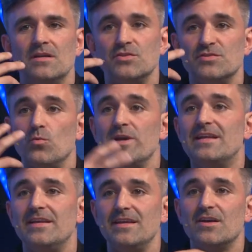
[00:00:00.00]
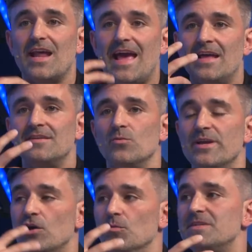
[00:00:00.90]
does a weekly kind of end of
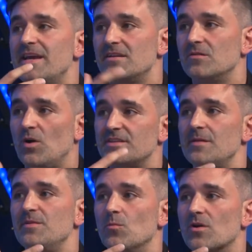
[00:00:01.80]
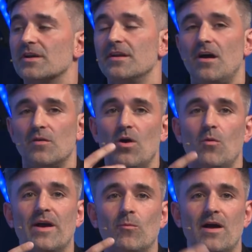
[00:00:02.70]
week update on what they've been working on, what
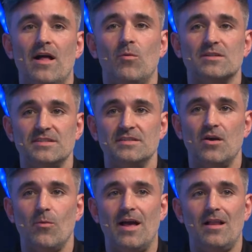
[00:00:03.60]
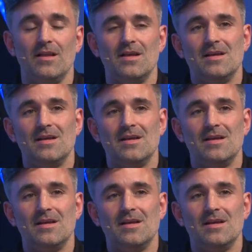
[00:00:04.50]
went well, what didn't go well,